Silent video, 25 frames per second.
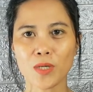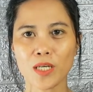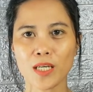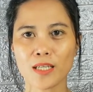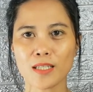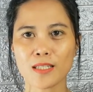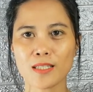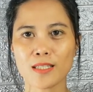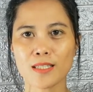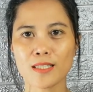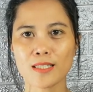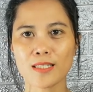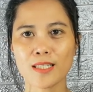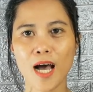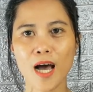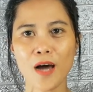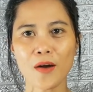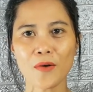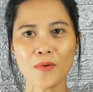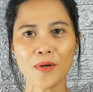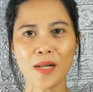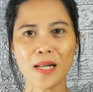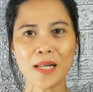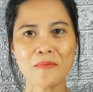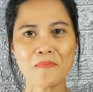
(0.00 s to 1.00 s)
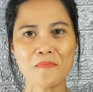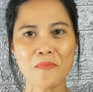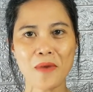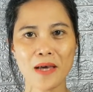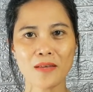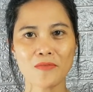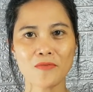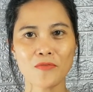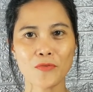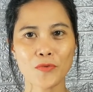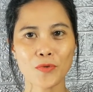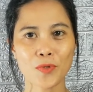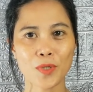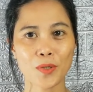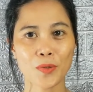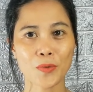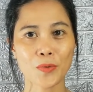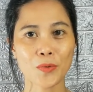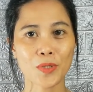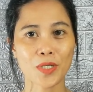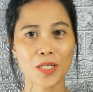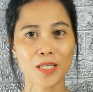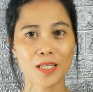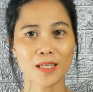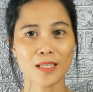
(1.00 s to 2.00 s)
is not really meant for a
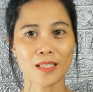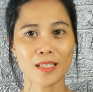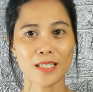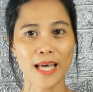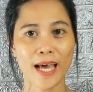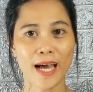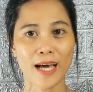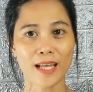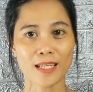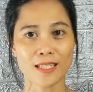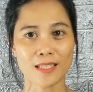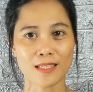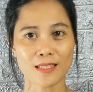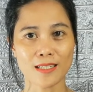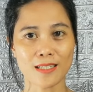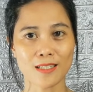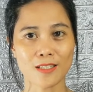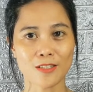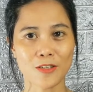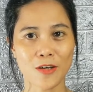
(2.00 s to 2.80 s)
critical analysis,